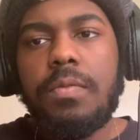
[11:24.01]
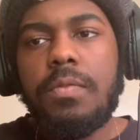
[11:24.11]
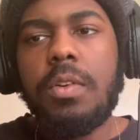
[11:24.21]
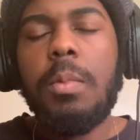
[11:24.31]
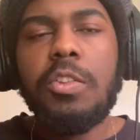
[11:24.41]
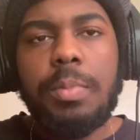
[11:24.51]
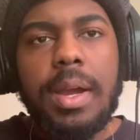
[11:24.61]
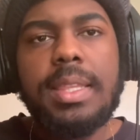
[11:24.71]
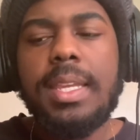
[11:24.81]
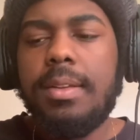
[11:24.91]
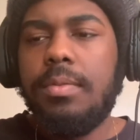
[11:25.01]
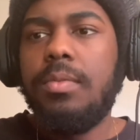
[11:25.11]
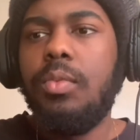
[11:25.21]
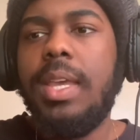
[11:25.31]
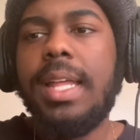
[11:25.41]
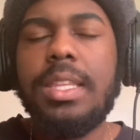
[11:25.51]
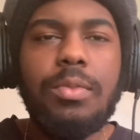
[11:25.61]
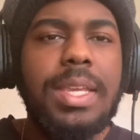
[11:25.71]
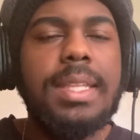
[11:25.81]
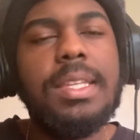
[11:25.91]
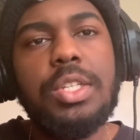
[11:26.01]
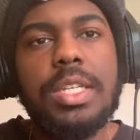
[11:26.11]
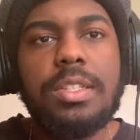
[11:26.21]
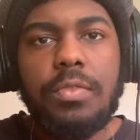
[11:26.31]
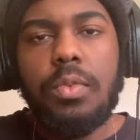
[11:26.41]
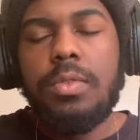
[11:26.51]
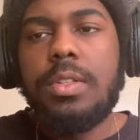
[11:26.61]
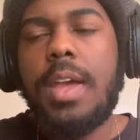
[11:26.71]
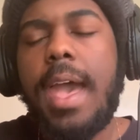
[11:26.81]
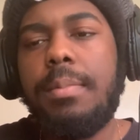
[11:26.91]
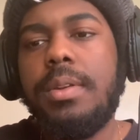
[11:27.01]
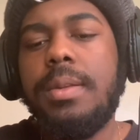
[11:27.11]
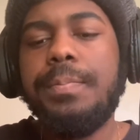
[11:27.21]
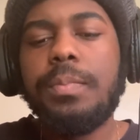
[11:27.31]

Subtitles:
for the most part, I think we get the gist of what was happening.